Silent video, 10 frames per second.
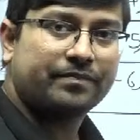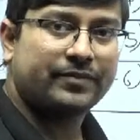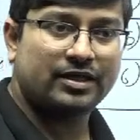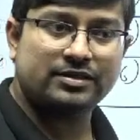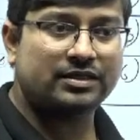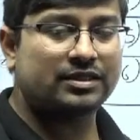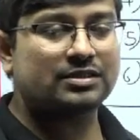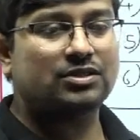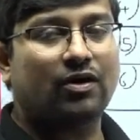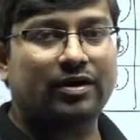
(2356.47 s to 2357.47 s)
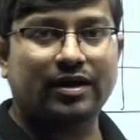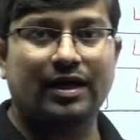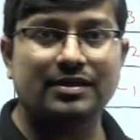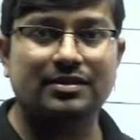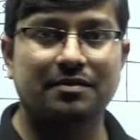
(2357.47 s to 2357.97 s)
Isn't this the order,
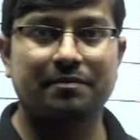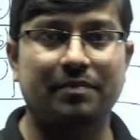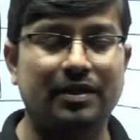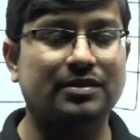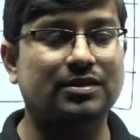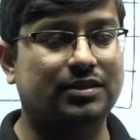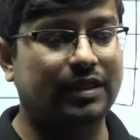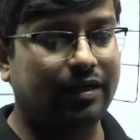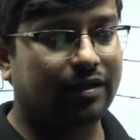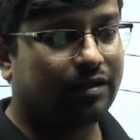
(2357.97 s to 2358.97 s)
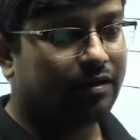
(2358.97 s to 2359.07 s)
guys? Please check.